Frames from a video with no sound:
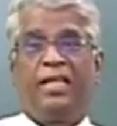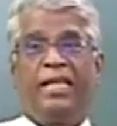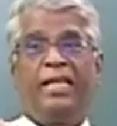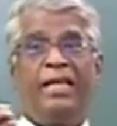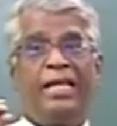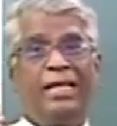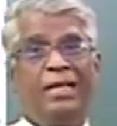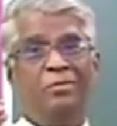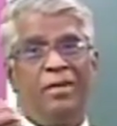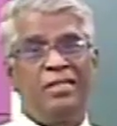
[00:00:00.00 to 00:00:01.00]
In
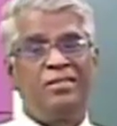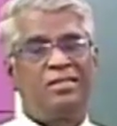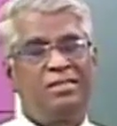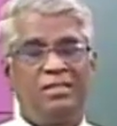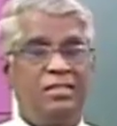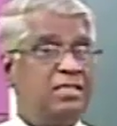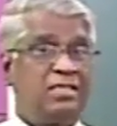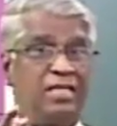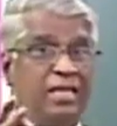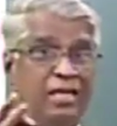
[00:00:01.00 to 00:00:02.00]
agreement,
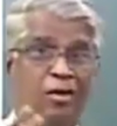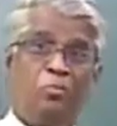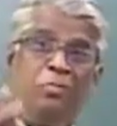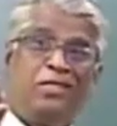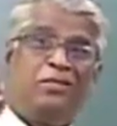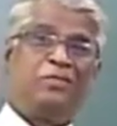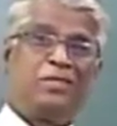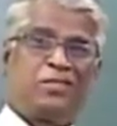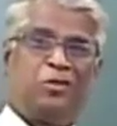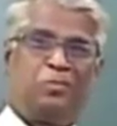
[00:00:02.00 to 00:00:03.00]
it cannot be the
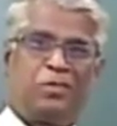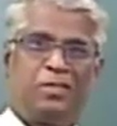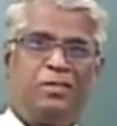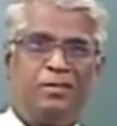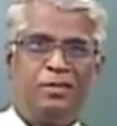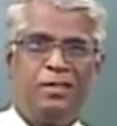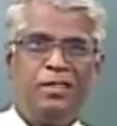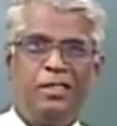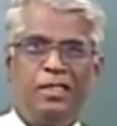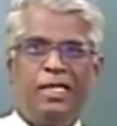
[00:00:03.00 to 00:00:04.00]
first option.
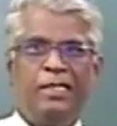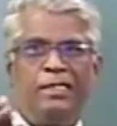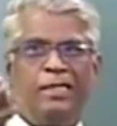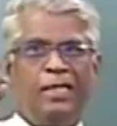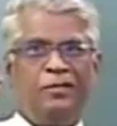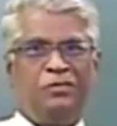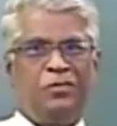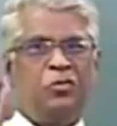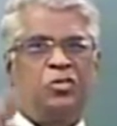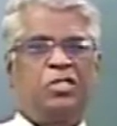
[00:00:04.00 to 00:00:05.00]
In
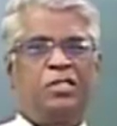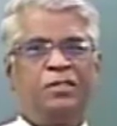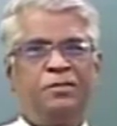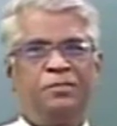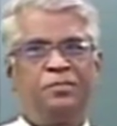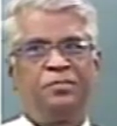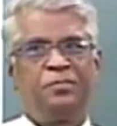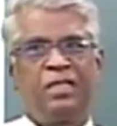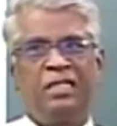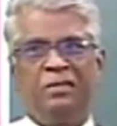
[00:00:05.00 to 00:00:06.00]
confusion,
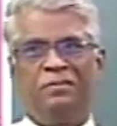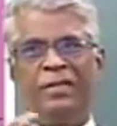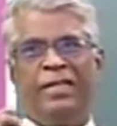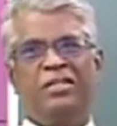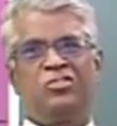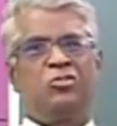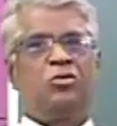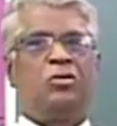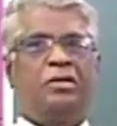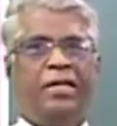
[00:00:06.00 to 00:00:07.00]
differing
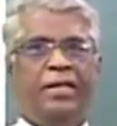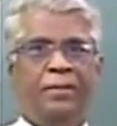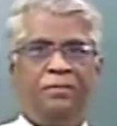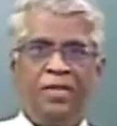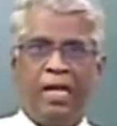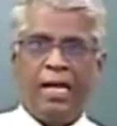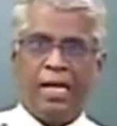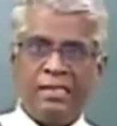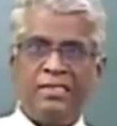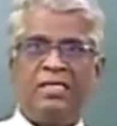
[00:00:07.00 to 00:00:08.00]
strongly,
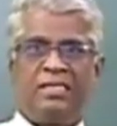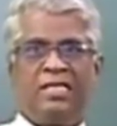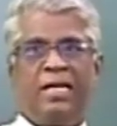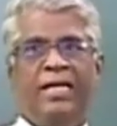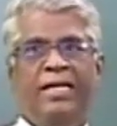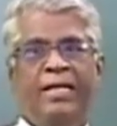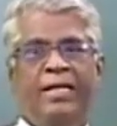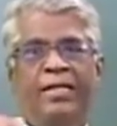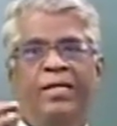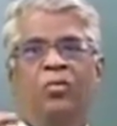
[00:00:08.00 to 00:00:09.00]

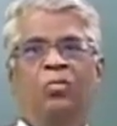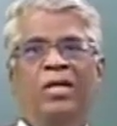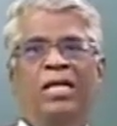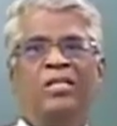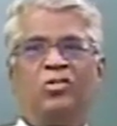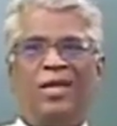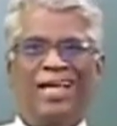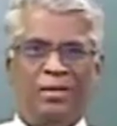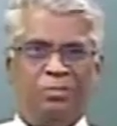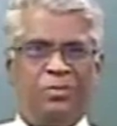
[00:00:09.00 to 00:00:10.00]
undecided, willing to
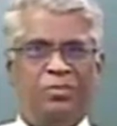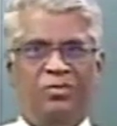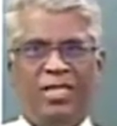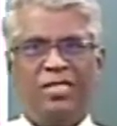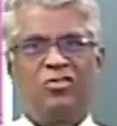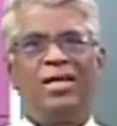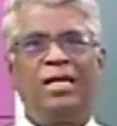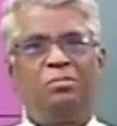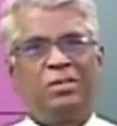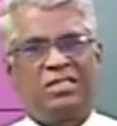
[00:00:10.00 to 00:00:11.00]
help. Willing to
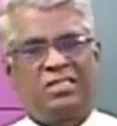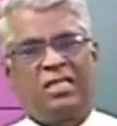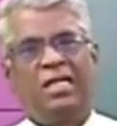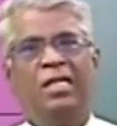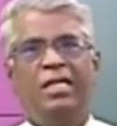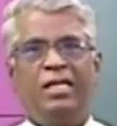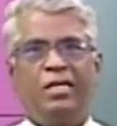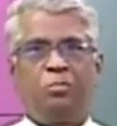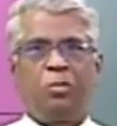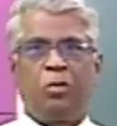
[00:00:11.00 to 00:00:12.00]
help is
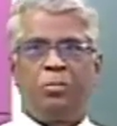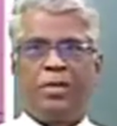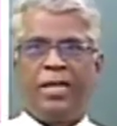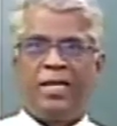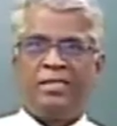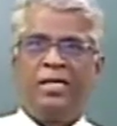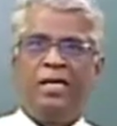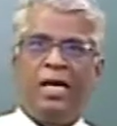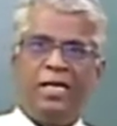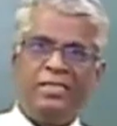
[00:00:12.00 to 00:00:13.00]
inappropriate.
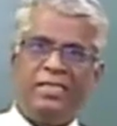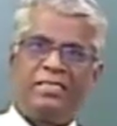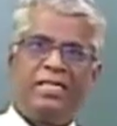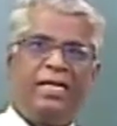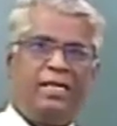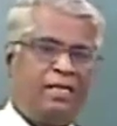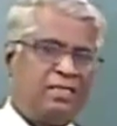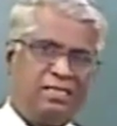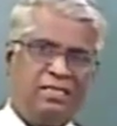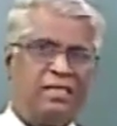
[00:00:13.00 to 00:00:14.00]
Undecided
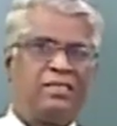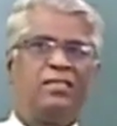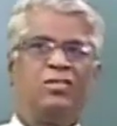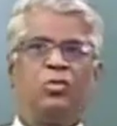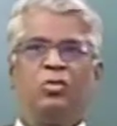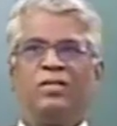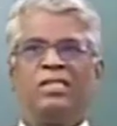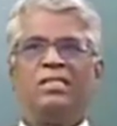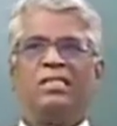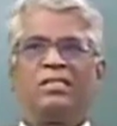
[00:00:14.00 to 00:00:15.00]
has nothing to do
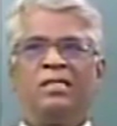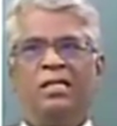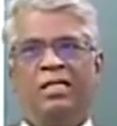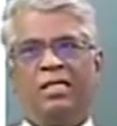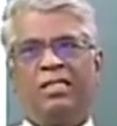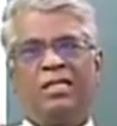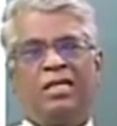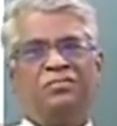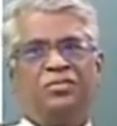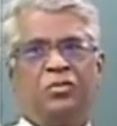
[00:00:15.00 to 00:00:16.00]
with this. In
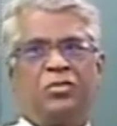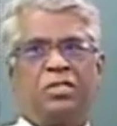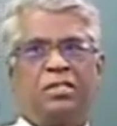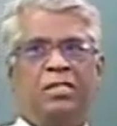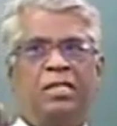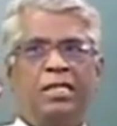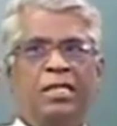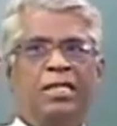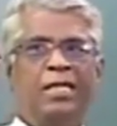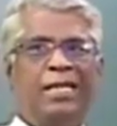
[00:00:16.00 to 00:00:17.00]
confusion,
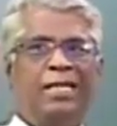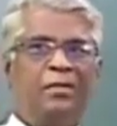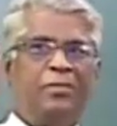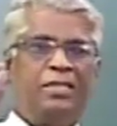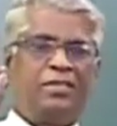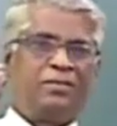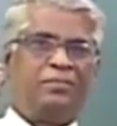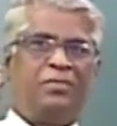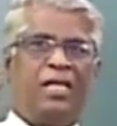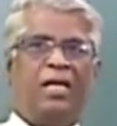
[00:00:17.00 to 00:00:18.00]
in agreement,
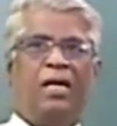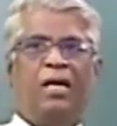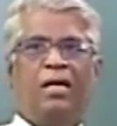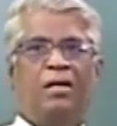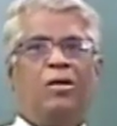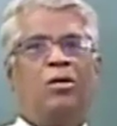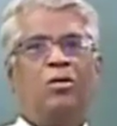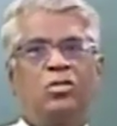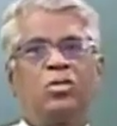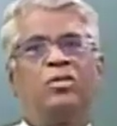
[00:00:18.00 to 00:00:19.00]
they are
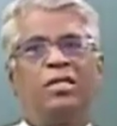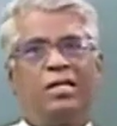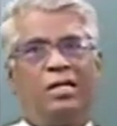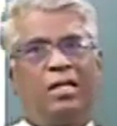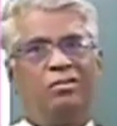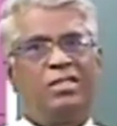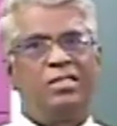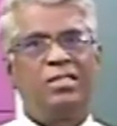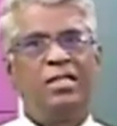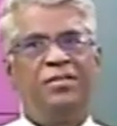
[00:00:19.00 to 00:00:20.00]
also irrelevant.